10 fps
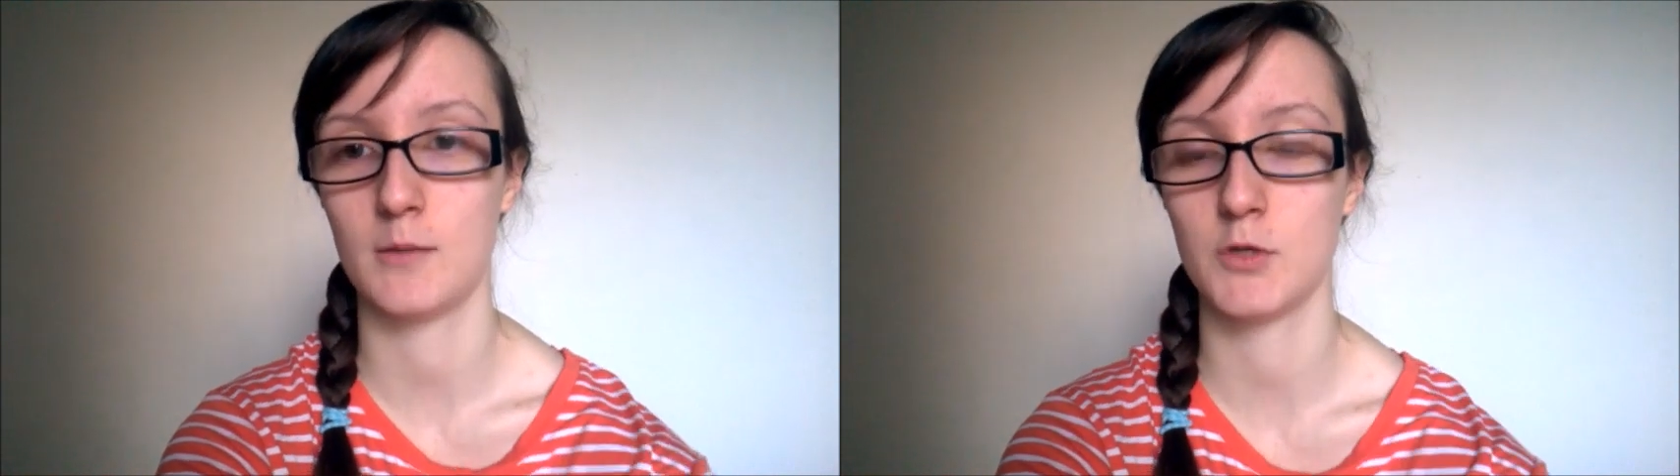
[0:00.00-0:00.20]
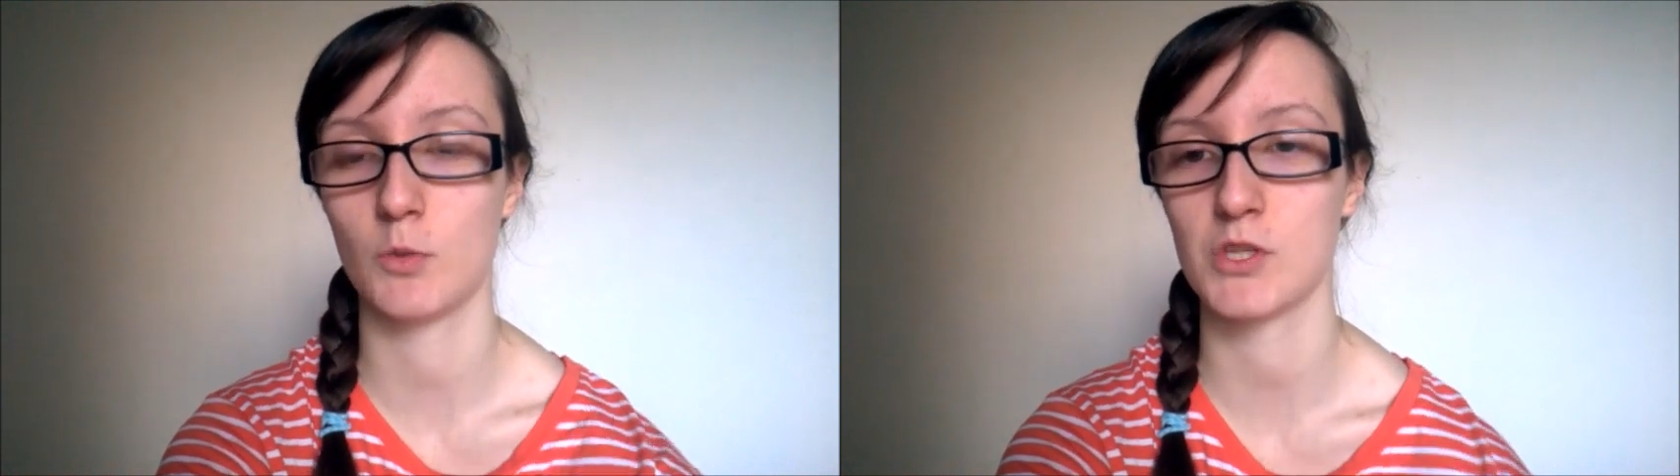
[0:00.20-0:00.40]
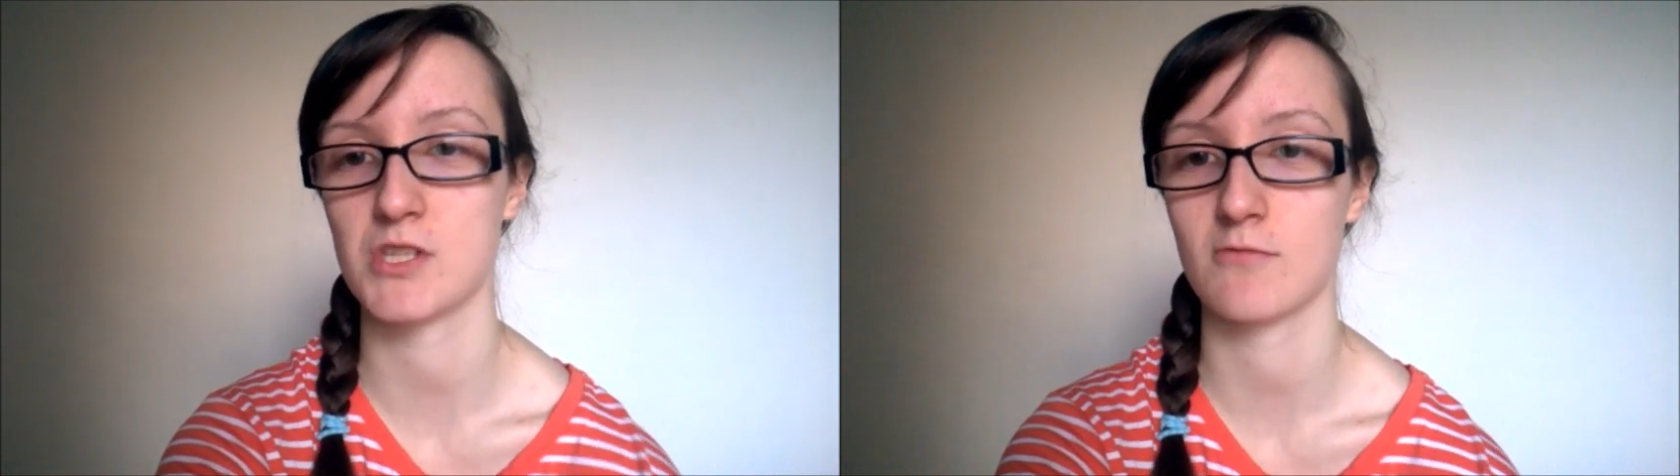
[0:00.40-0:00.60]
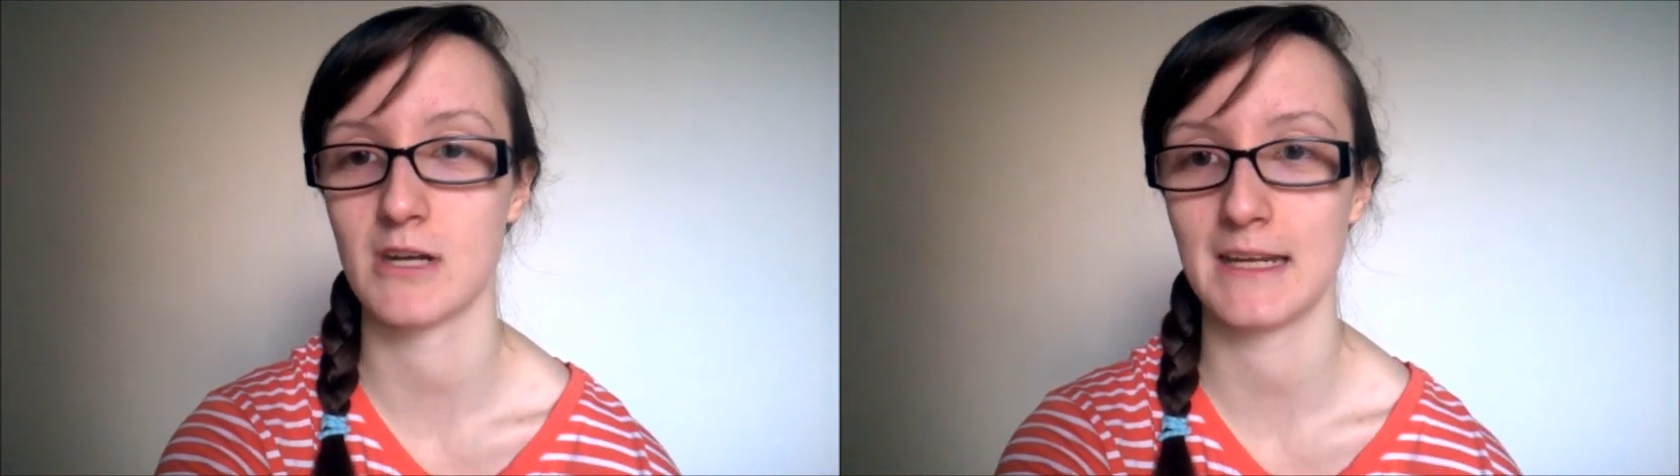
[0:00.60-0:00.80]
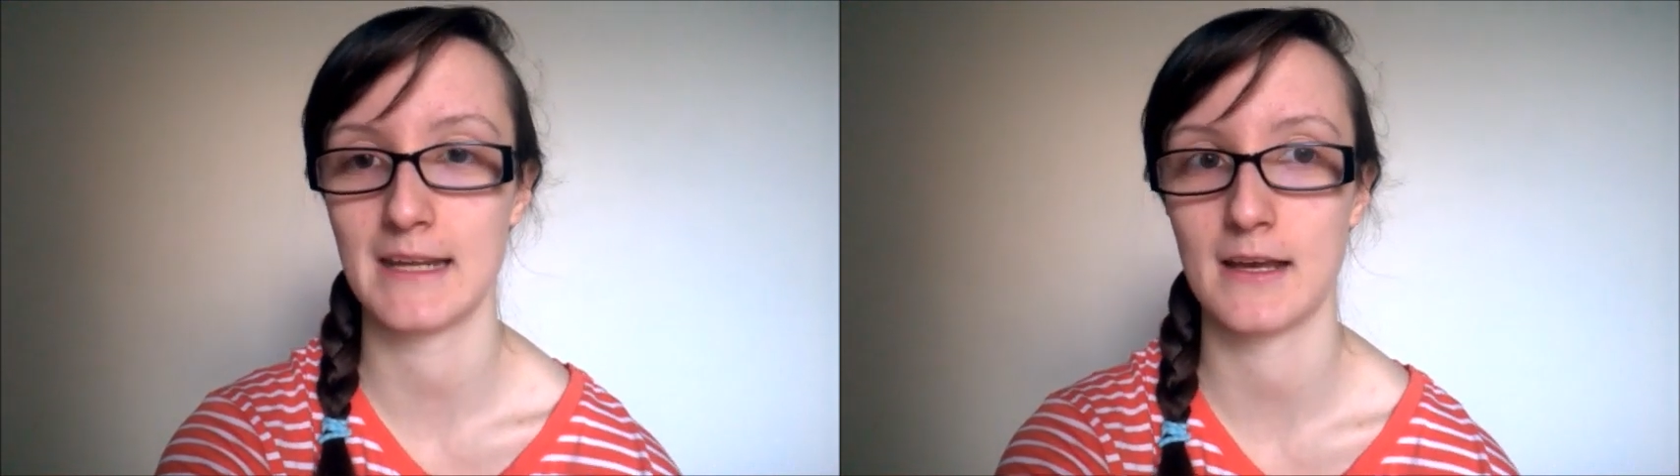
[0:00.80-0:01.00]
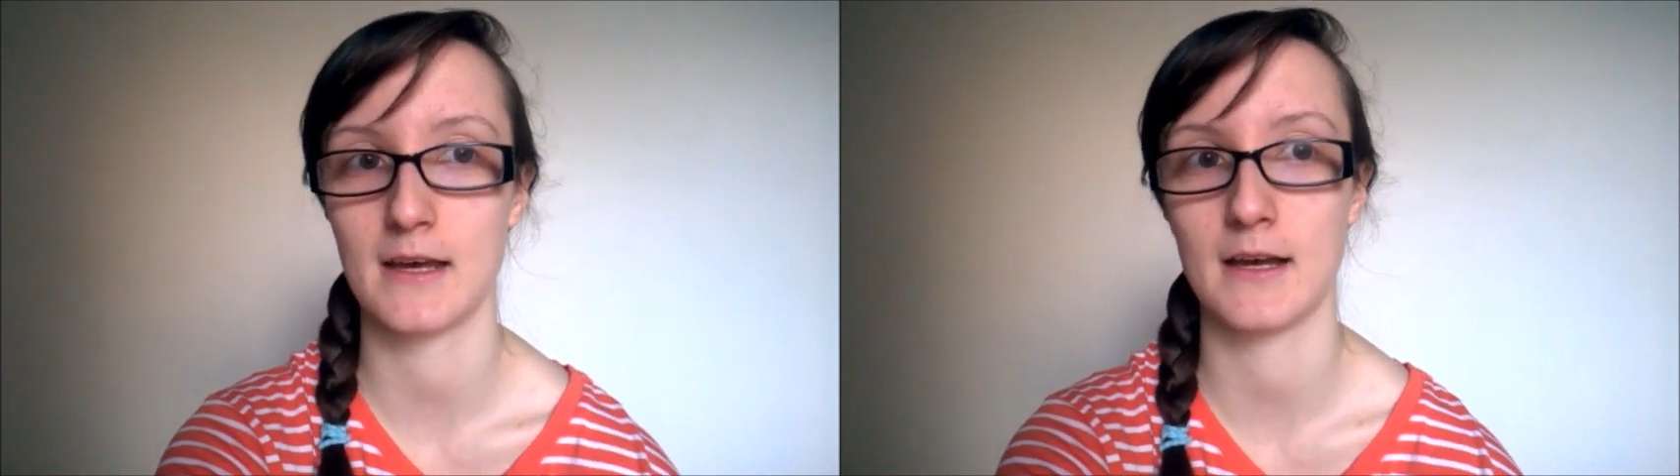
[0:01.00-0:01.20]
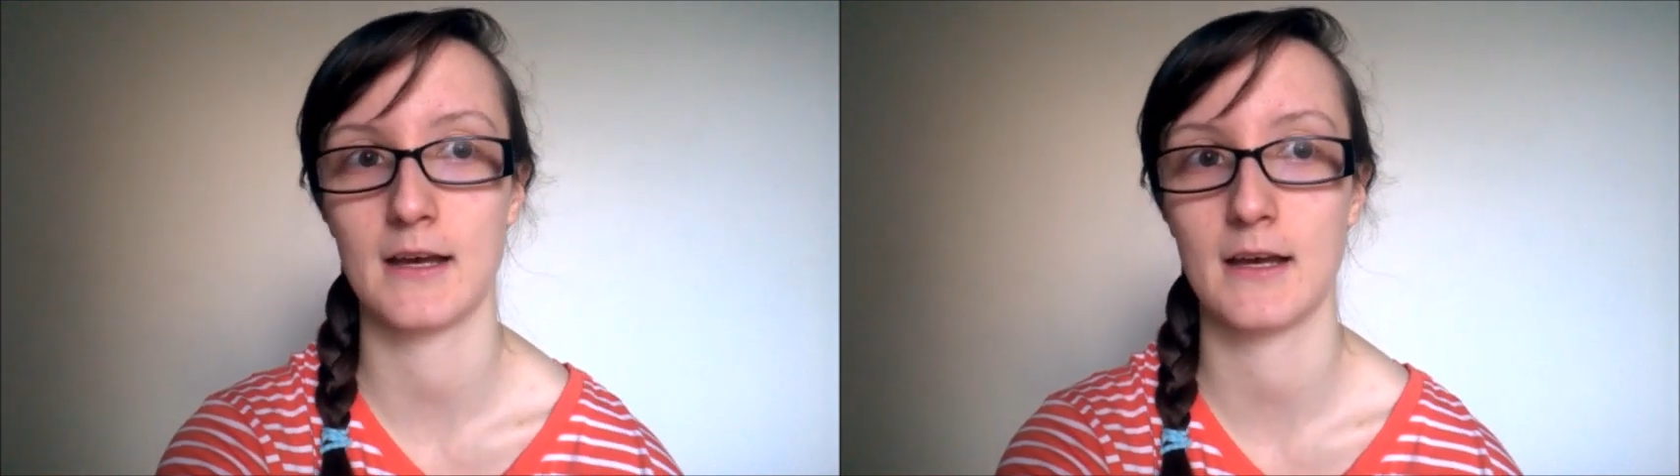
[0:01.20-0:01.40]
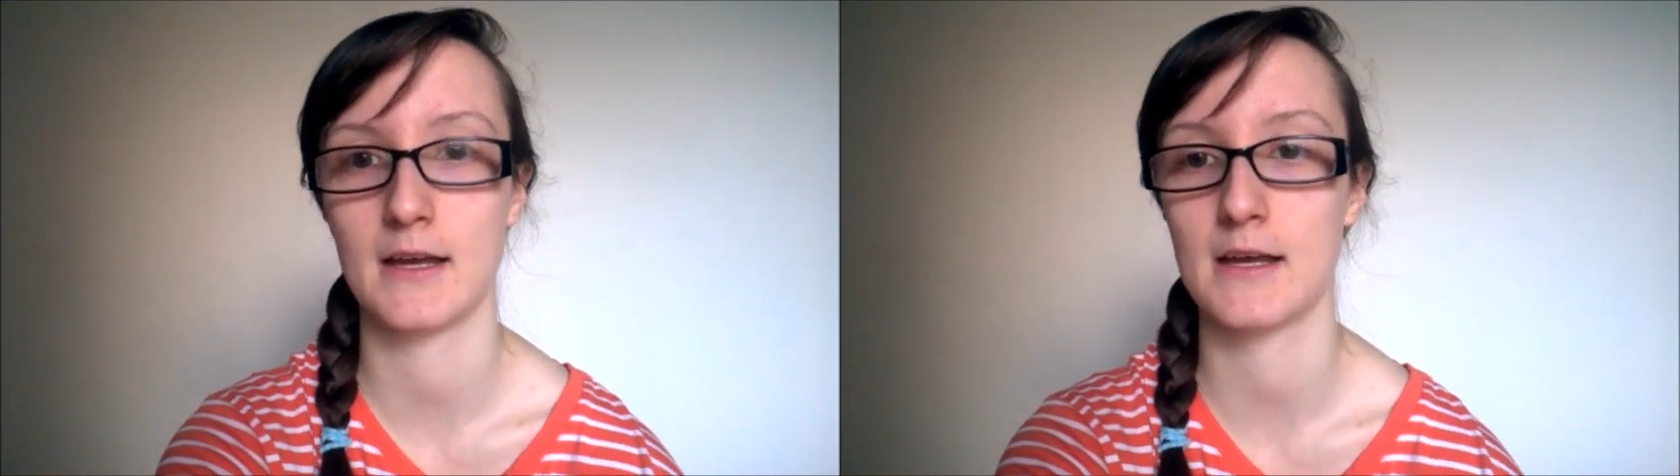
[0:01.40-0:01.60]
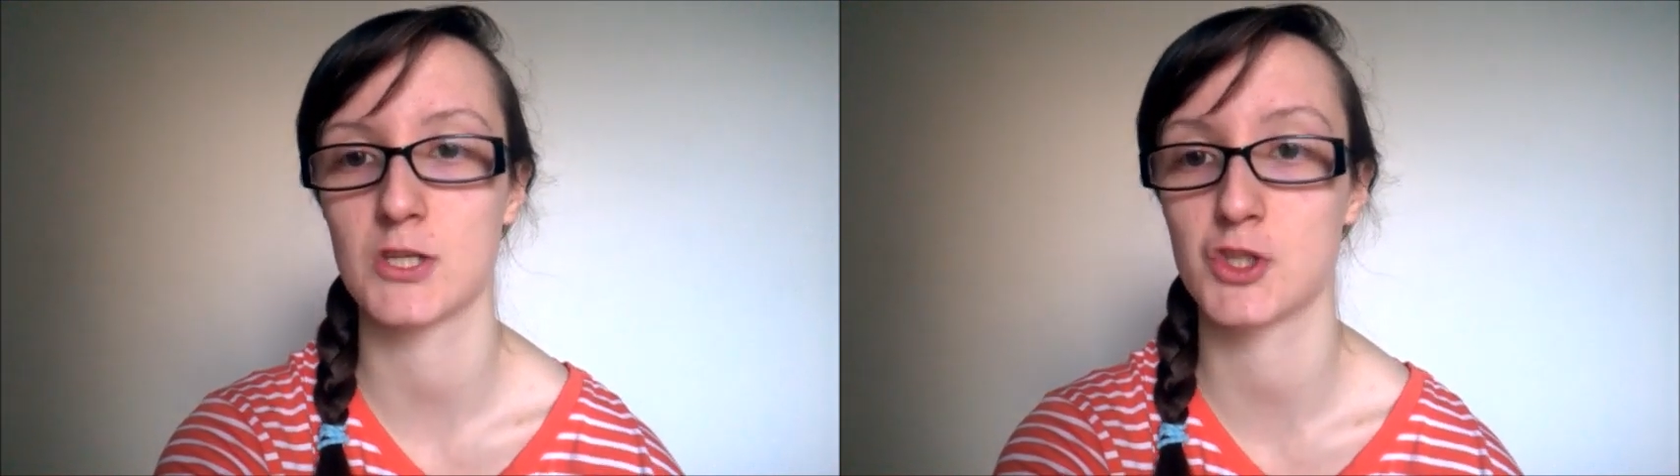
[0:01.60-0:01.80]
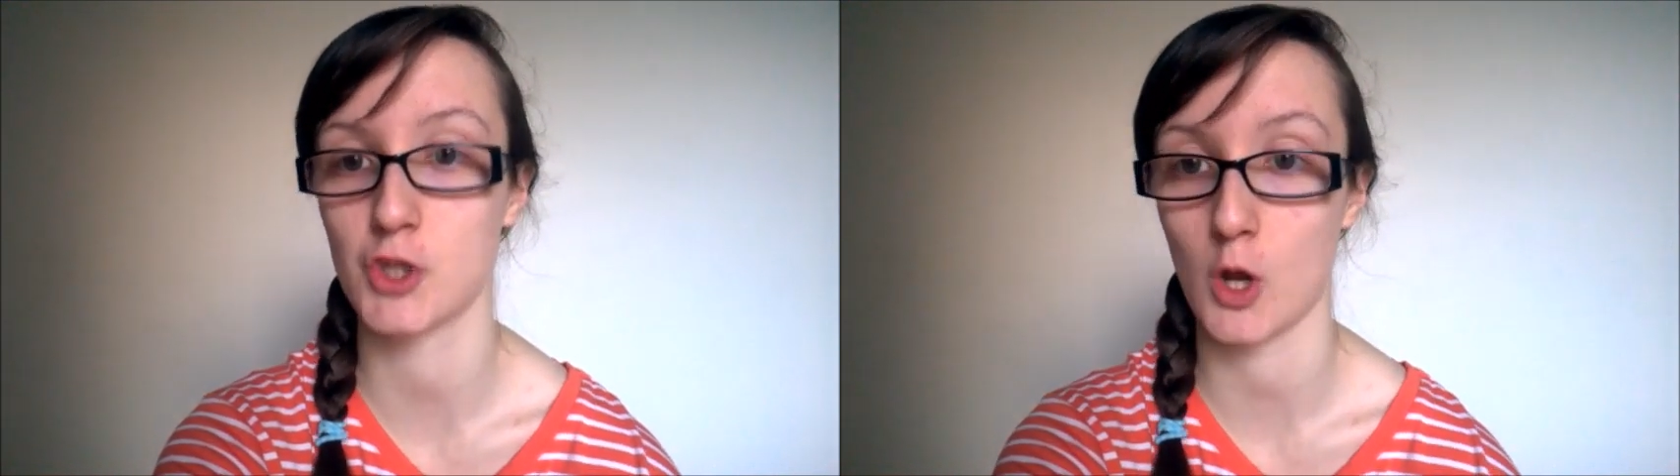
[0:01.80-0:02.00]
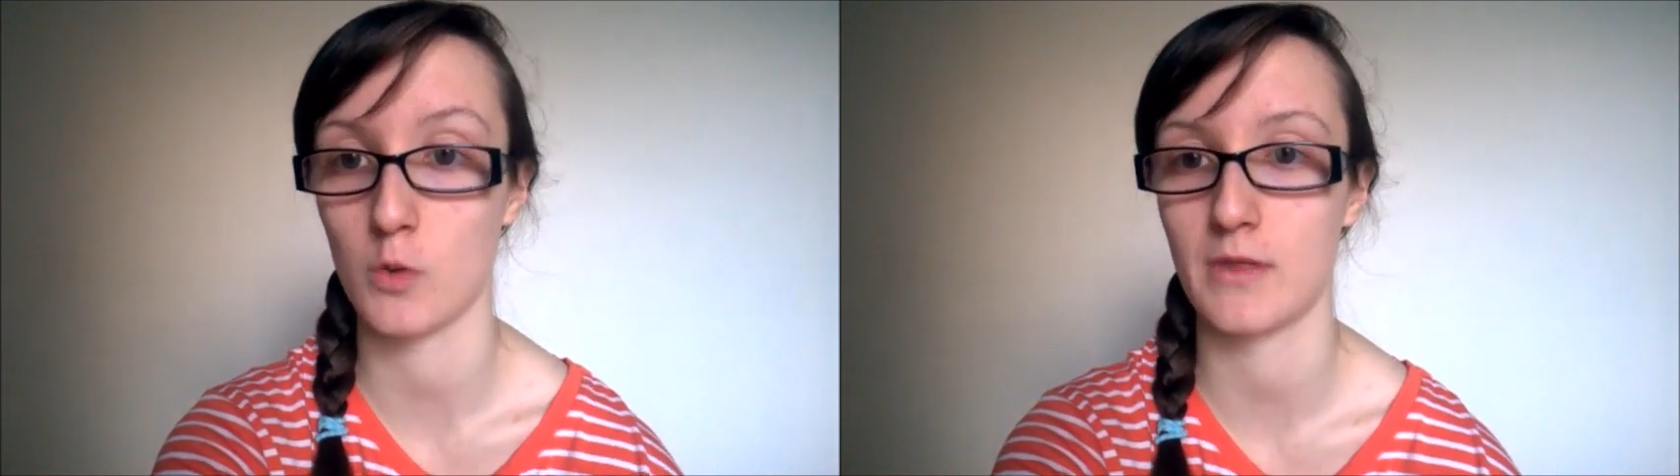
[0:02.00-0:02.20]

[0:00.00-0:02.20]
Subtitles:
You want to really show